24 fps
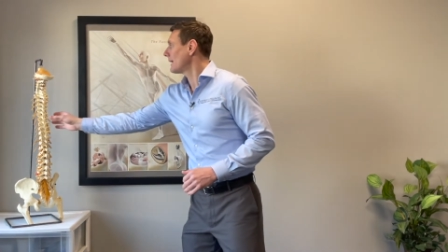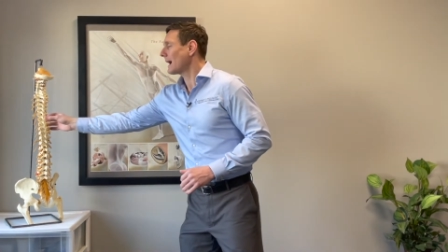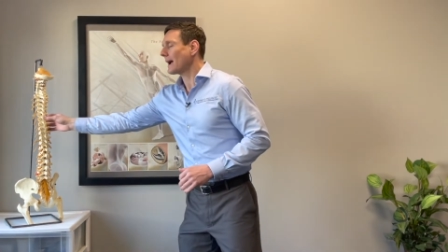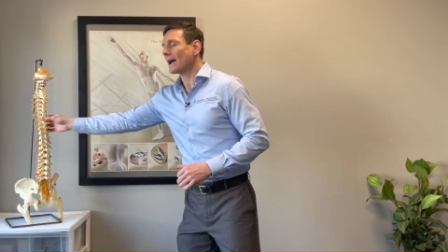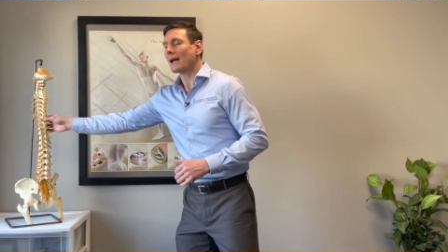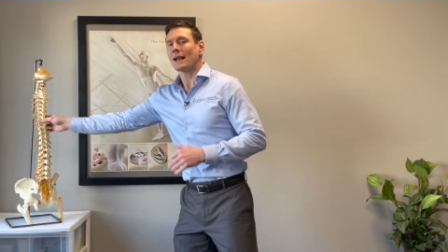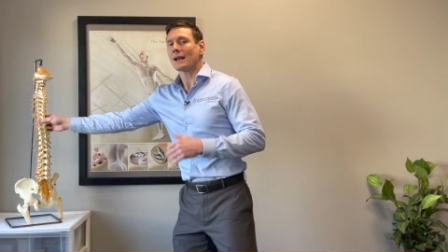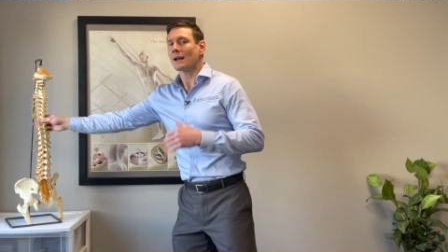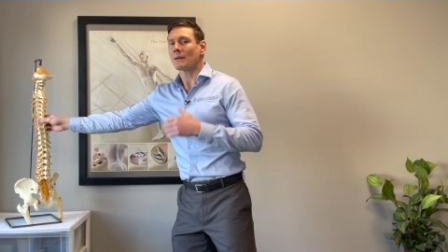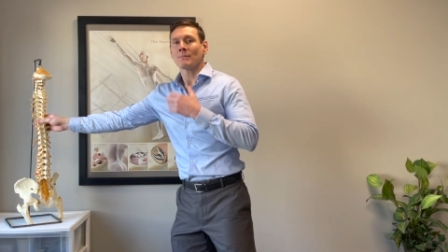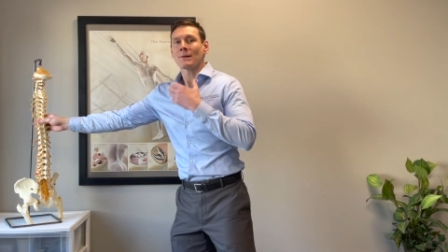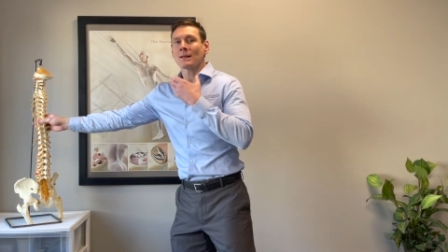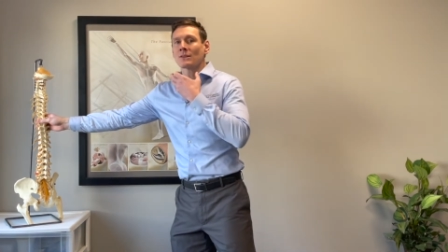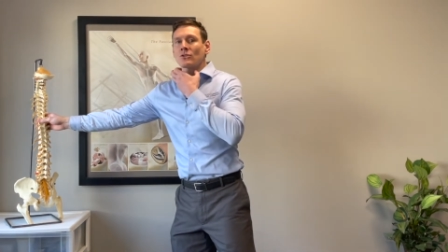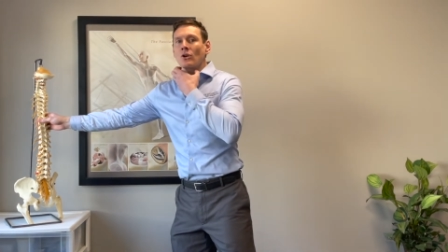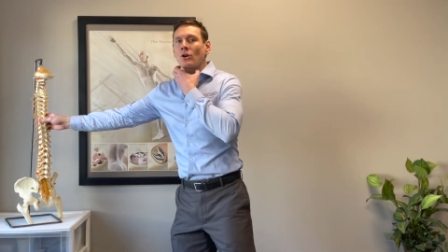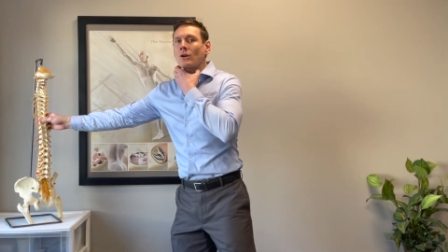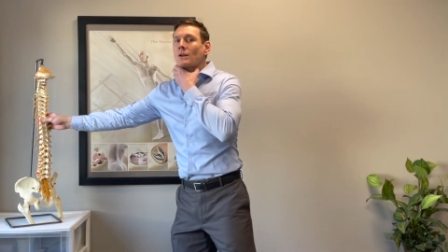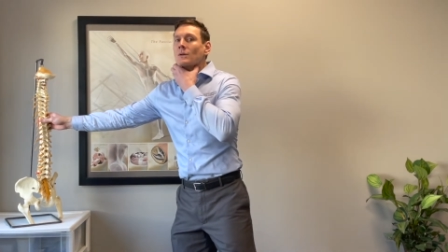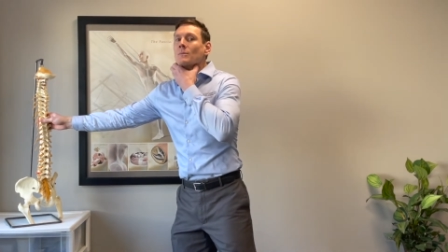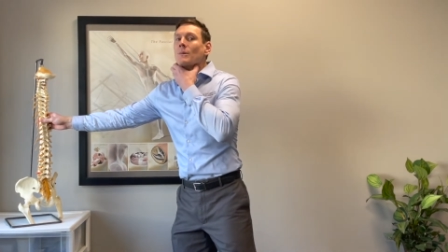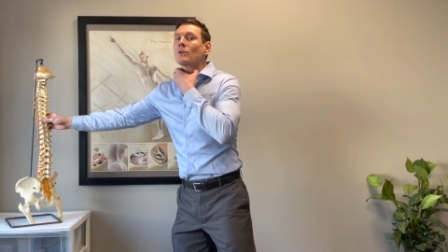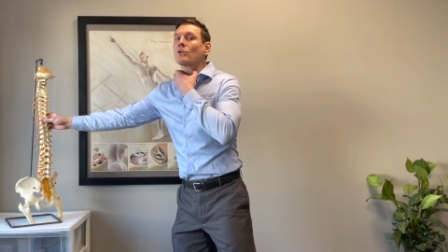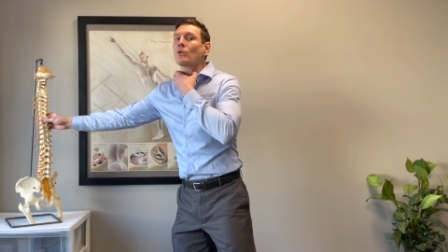And I'm not
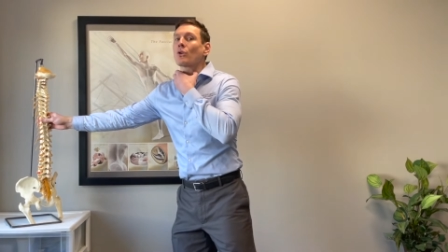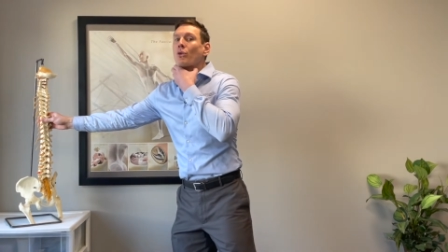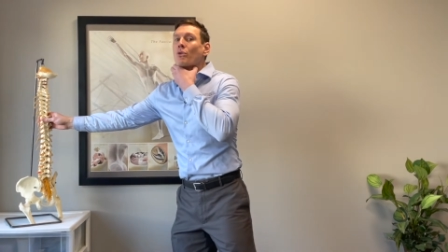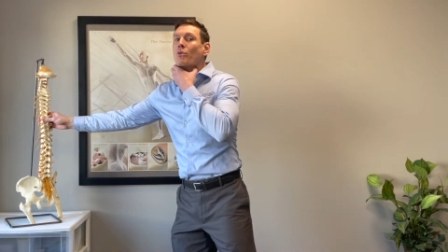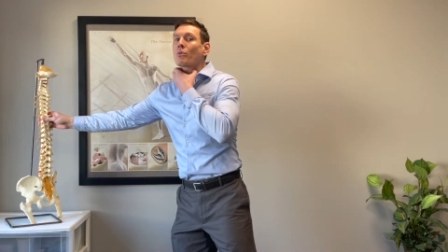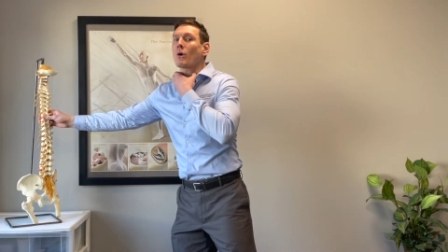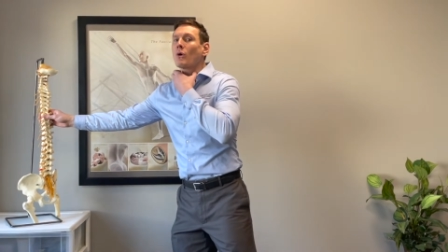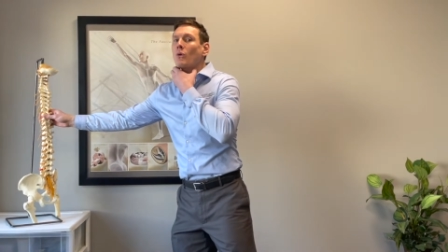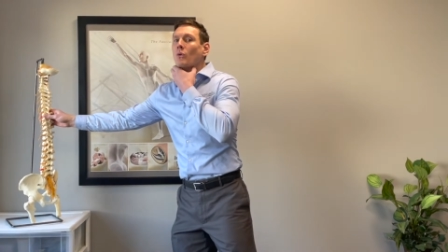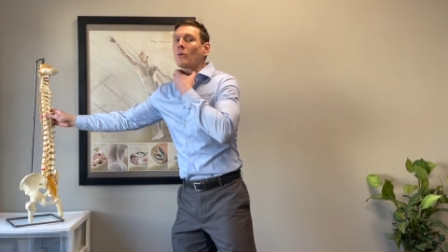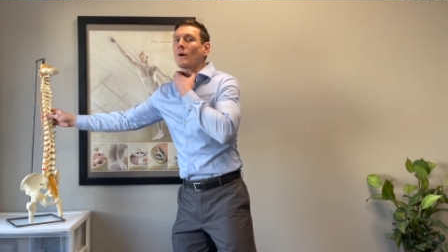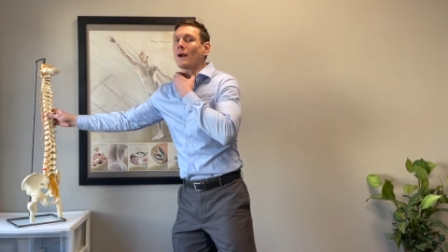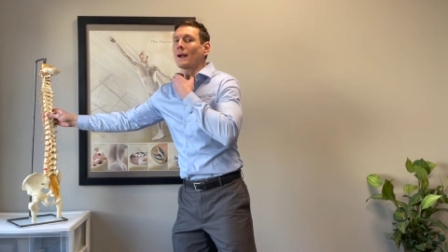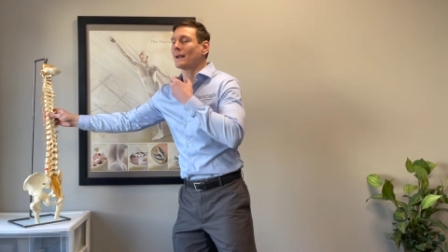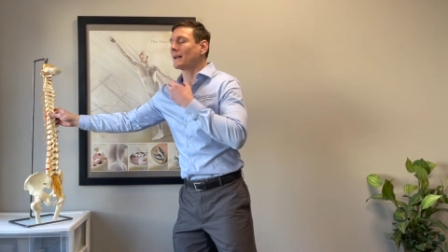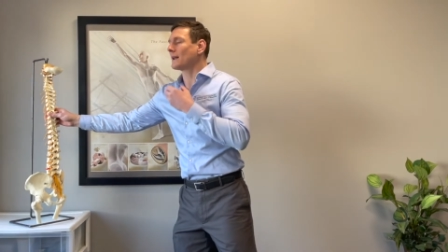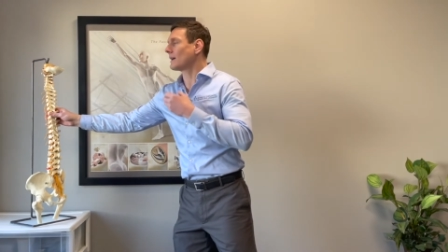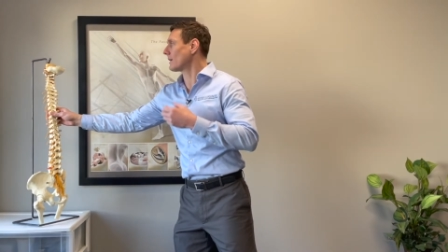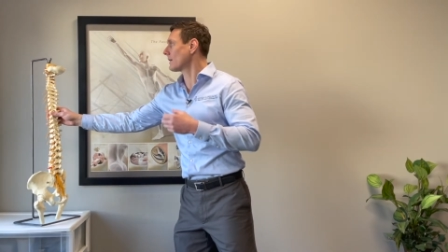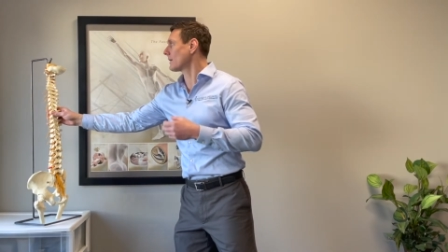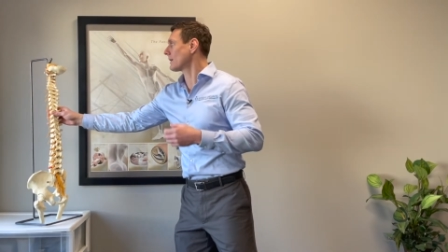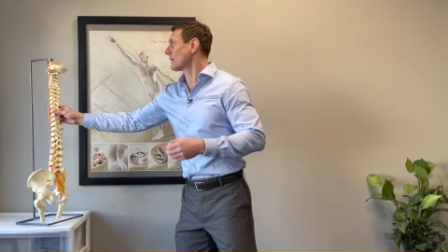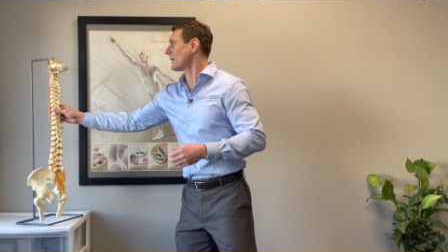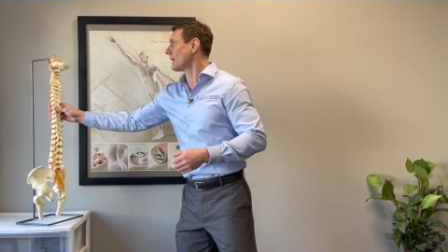talking about your throat right
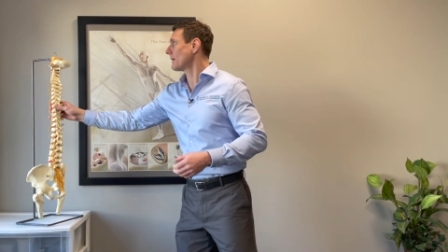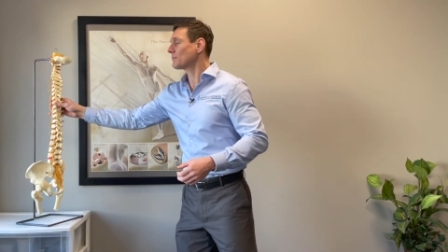here.